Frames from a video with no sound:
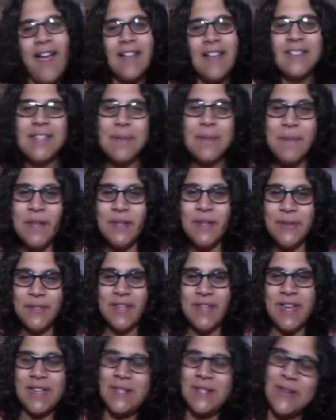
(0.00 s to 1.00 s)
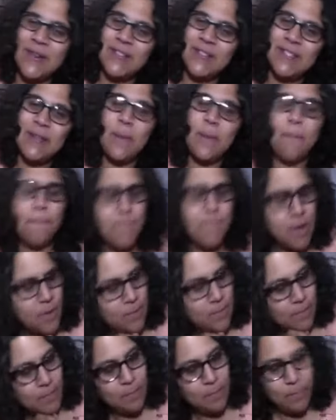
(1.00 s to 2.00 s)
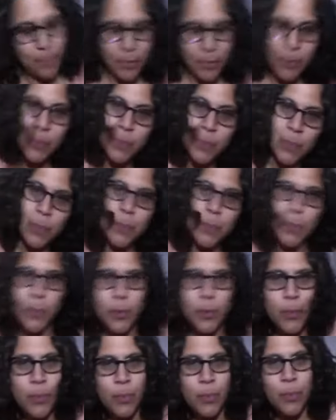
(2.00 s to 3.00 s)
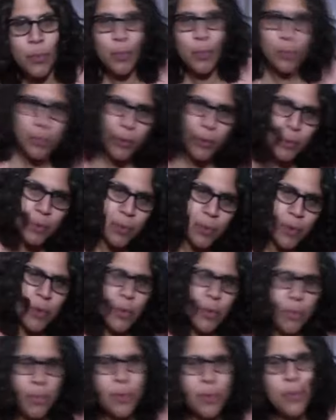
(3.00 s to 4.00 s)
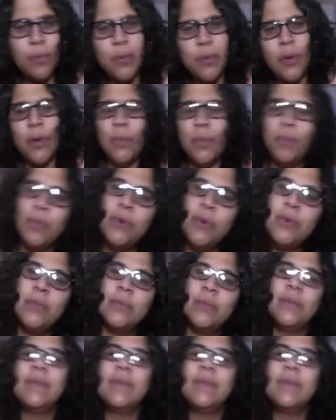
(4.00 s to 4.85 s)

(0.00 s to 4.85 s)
Stomp like those dinosaurs. Boom, boom, boom, boom, boom, boom.